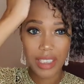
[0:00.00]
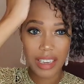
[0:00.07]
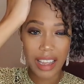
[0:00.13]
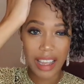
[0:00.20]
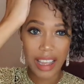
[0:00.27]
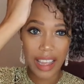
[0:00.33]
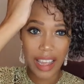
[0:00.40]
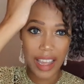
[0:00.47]

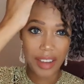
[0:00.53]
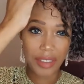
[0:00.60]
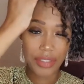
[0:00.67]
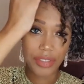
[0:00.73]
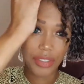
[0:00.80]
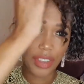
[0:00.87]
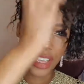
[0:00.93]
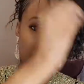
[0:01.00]
I have.
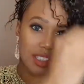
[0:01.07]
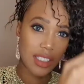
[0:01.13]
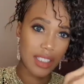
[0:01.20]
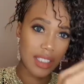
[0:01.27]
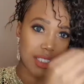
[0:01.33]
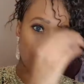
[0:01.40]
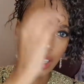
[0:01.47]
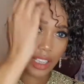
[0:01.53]

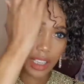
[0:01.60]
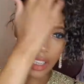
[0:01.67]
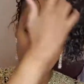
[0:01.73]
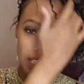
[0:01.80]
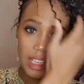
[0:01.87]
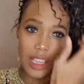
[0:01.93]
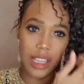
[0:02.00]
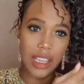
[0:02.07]
It's
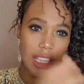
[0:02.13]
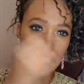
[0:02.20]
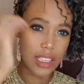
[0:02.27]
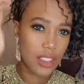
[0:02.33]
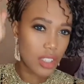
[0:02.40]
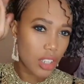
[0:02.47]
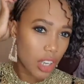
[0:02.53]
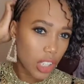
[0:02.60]

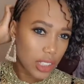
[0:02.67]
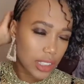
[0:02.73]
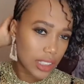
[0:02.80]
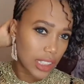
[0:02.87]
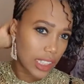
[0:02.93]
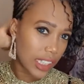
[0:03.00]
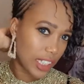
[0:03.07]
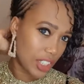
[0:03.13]

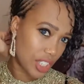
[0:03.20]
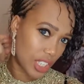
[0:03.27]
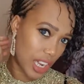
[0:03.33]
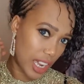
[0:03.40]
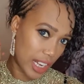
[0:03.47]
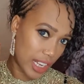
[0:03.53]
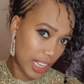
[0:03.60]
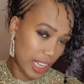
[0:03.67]
glossy, it's
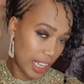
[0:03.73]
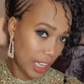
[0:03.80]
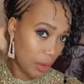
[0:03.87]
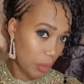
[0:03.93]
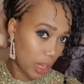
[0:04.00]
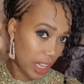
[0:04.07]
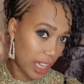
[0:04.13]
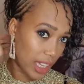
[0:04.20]
shiny, it
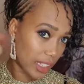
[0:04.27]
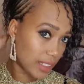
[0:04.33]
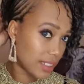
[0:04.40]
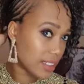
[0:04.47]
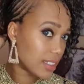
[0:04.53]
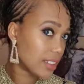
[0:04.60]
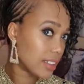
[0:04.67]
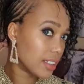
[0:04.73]

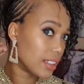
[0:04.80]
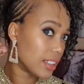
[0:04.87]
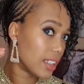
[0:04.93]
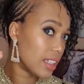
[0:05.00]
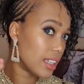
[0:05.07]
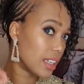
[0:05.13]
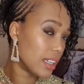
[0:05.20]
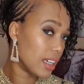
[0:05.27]
works.
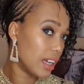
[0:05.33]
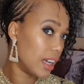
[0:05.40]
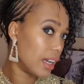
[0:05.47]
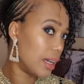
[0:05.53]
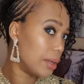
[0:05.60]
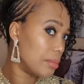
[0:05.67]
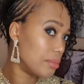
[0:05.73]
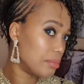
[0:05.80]

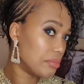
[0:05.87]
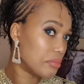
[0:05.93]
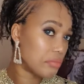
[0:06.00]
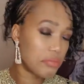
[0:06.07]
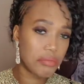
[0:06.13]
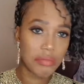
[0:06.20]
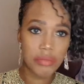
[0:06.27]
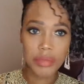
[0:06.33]

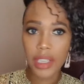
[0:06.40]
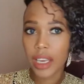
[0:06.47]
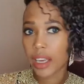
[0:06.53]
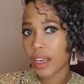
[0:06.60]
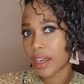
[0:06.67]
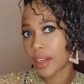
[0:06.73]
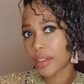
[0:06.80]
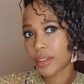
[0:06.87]

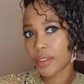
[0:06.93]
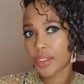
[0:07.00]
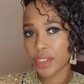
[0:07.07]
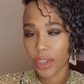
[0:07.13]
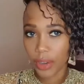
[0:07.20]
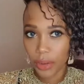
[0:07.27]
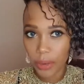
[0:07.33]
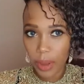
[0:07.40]
Yeah,
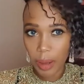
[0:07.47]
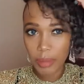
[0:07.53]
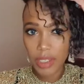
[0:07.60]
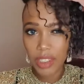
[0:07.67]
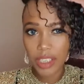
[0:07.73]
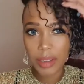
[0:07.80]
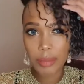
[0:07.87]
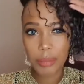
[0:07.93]
so I'm
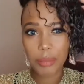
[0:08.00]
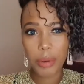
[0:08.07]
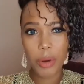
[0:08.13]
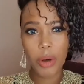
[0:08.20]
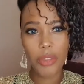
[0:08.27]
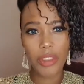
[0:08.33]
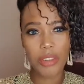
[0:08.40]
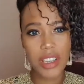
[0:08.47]
just going to put
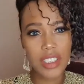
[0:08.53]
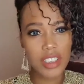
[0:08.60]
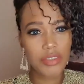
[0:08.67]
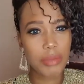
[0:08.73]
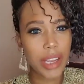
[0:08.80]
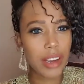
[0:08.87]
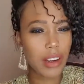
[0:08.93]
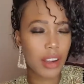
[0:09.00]
on the rest of
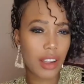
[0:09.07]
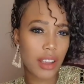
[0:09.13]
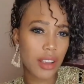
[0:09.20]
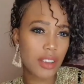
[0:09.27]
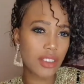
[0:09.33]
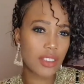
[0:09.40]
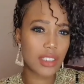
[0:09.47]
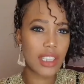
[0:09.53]
my
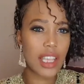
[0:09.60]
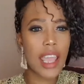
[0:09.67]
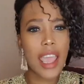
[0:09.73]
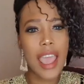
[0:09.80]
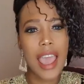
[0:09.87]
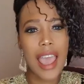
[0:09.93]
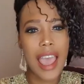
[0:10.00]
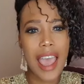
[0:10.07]
clothes
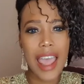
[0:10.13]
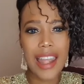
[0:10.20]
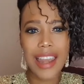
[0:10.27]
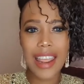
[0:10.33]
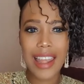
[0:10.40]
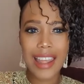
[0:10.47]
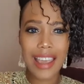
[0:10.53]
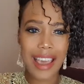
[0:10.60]
and
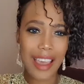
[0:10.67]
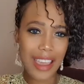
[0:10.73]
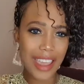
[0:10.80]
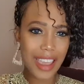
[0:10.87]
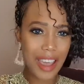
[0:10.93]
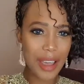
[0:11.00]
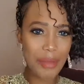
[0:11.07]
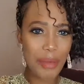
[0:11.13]
then
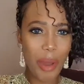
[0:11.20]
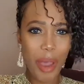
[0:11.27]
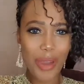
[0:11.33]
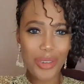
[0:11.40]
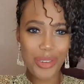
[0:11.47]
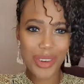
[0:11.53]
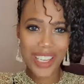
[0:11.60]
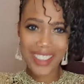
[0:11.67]
I am
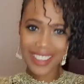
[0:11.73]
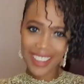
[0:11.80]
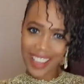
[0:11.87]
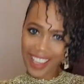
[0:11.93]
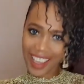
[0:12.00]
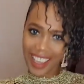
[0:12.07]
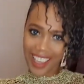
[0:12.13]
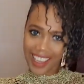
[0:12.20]

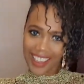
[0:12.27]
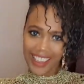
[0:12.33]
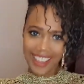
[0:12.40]
ready